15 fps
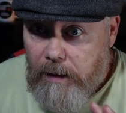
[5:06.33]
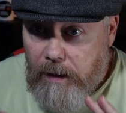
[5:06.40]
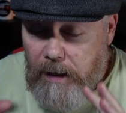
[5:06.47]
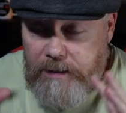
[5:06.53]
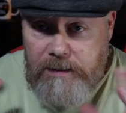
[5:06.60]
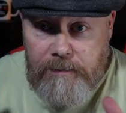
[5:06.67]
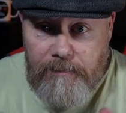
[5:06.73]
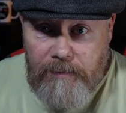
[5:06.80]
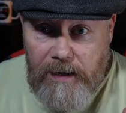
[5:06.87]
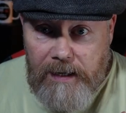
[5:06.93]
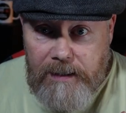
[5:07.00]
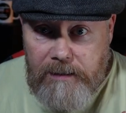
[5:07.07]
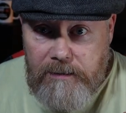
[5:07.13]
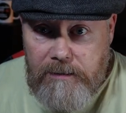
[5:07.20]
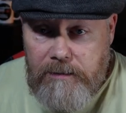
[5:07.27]
a
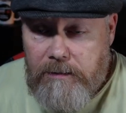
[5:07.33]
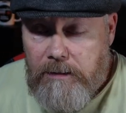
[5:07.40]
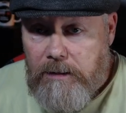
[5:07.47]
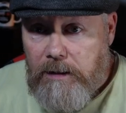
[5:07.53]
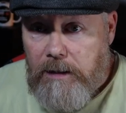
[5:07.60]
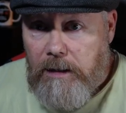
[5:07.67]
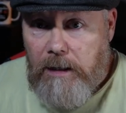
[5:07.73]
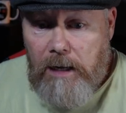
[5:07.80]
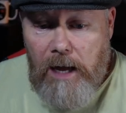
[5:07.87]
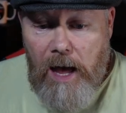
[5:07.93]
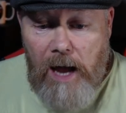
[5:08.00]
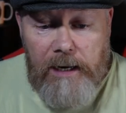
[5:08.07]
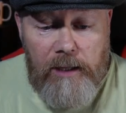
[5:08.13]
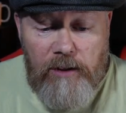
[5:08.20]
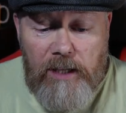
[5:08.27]
device
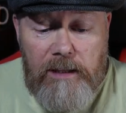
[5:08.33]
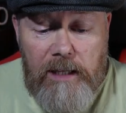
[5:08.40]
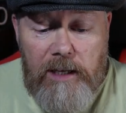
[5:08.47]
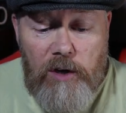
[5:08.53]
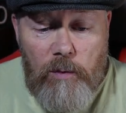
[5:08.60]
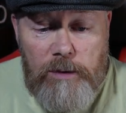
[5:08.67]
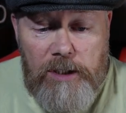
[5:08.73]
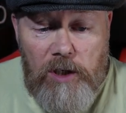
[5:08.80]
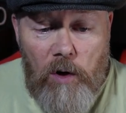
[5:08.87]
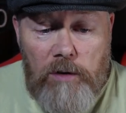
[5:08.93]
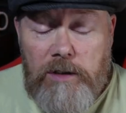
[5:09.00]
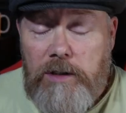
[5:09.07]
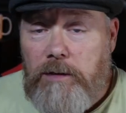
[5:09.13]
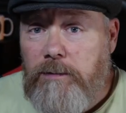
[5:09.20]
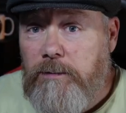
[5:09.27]
and I think they used
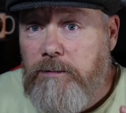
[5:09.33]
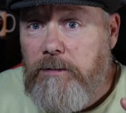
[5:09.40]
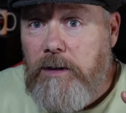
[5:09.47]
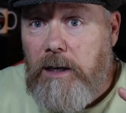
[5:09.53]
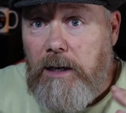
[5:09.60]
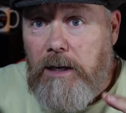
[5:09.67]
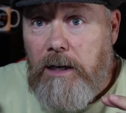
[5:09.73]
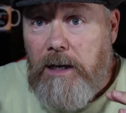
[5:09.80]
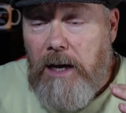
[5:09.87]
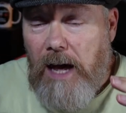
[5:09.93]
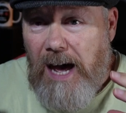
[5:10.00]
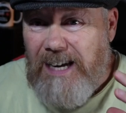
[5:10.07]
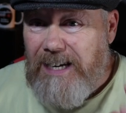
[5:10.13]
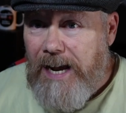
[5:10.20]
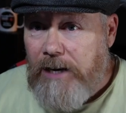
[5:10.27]
lots of
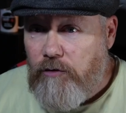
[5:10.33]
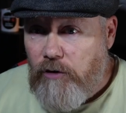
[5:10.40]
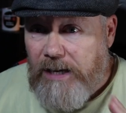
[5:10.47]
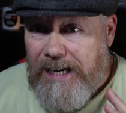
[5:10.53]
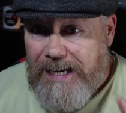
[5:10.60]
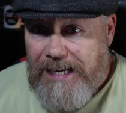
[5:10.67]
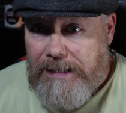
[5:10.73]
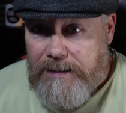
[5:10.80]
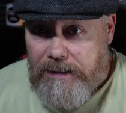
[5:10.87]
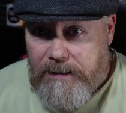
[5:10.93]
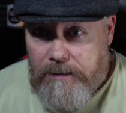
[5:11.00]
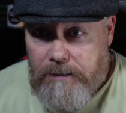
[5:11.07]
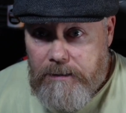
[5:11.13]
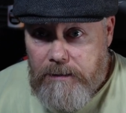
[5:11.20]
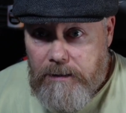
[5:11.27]
electric
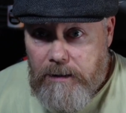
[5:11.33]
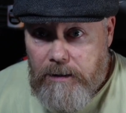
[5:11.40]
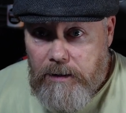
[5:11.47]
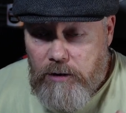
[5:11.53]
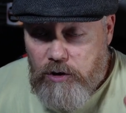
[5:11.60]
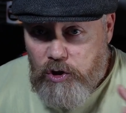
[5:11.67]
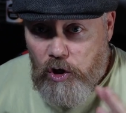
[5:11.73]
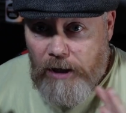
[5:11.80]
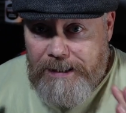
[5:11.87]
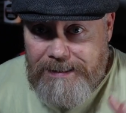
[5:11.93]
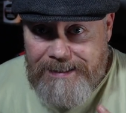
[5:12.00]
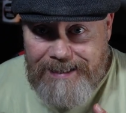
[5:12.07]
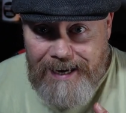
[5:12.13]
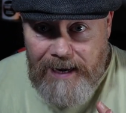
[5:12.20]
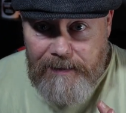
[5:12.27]
heaters joined
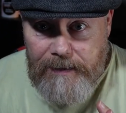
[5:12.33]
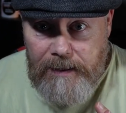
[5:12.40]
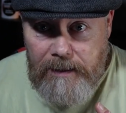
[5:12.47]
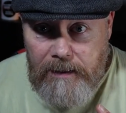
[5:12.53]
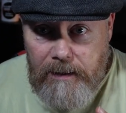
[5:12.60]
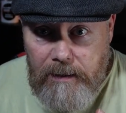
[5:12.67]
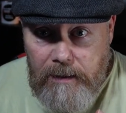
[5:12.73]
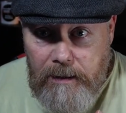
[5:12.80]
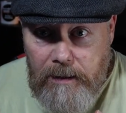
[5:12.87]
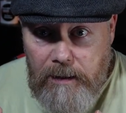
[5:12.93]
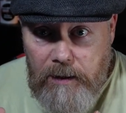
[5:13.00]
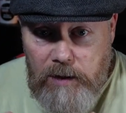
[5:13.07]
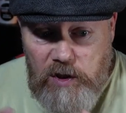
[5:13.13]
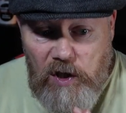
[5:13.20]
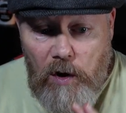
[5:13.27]
together
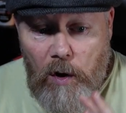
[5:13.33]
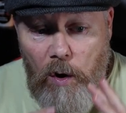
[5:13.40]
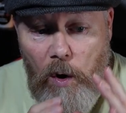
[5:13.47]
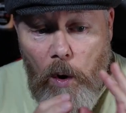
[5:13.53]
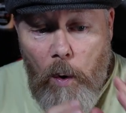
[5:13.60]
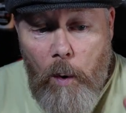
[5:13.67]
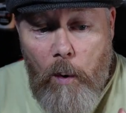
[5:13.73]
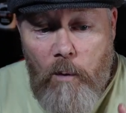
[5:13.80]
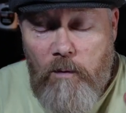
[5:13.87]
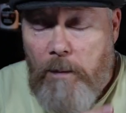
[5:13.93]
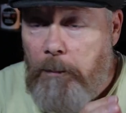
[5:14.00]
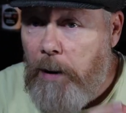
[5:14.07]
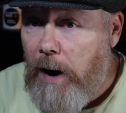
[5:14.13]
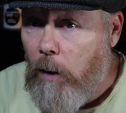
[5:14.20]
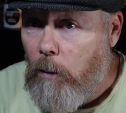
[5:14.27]
to
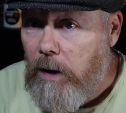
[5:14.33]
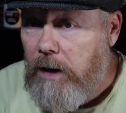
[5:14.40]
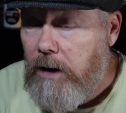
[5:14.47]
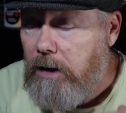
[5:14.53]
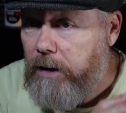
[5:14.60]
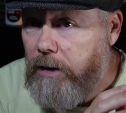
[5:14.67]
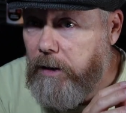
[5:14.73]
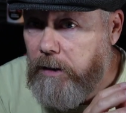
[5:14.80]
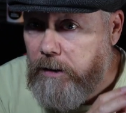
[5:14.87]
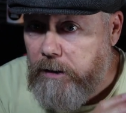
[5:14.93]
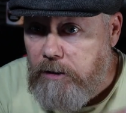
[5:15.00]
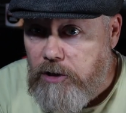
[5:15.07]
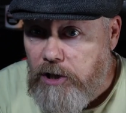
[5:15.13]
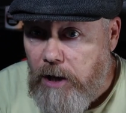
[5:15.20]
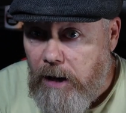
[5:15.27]
overpower the
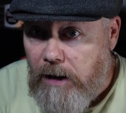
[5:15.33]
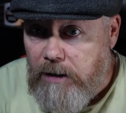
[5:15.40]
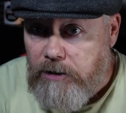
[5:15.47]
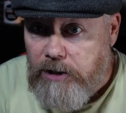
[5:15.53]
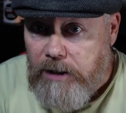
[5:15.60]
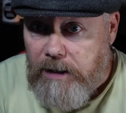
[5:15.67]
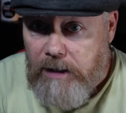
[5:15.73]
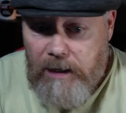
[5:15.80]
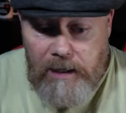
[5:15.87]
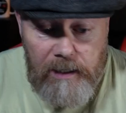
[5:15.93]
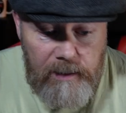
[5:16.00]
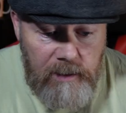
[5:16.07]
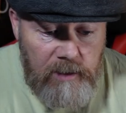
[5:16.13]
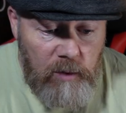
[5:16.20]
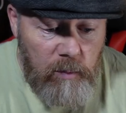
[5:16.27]
charger.
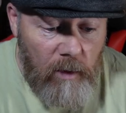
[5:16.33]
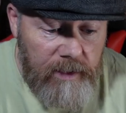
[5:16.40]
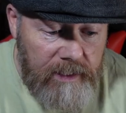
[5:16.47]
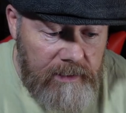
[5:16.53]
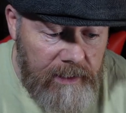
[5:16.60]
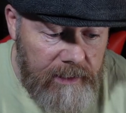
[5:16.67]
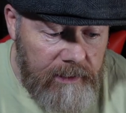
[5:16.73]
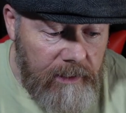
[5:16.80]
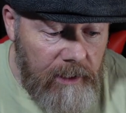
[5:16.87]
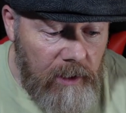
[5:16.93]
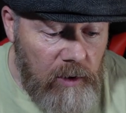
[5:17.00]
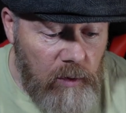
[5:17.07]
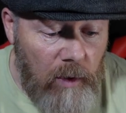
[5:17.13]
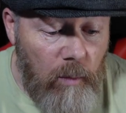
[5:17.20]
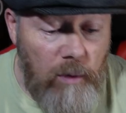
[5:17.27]
This is what they did.
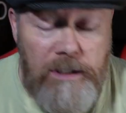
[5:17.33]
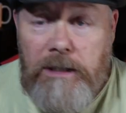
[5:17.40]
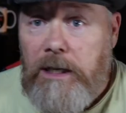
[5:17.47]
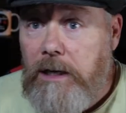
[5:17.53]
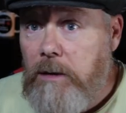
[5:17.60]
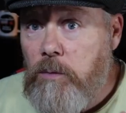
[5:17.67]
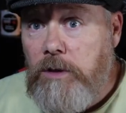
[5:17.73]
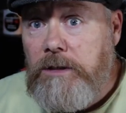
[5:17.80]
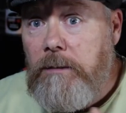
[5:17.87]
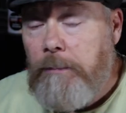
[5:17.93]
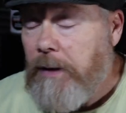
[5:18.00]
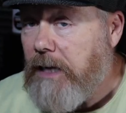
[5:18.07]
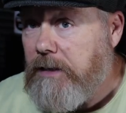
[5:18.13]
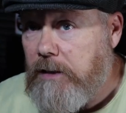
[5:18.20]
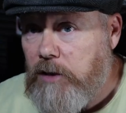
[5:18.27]
So it wasn't it wasn't
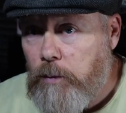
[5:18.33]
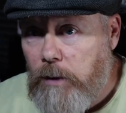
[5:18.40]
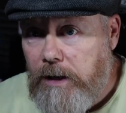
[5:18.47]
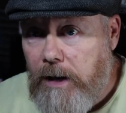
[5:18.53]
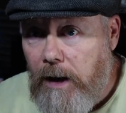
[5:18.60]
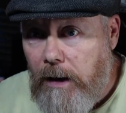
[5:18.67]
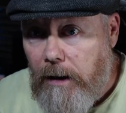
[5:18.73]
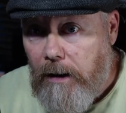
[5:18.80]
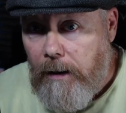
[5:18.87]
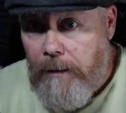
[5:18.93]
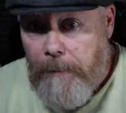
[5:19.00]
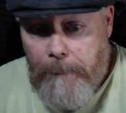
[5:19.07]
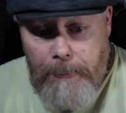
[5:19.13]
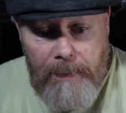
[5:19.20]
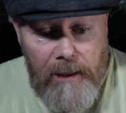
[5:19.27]
plugged into a car.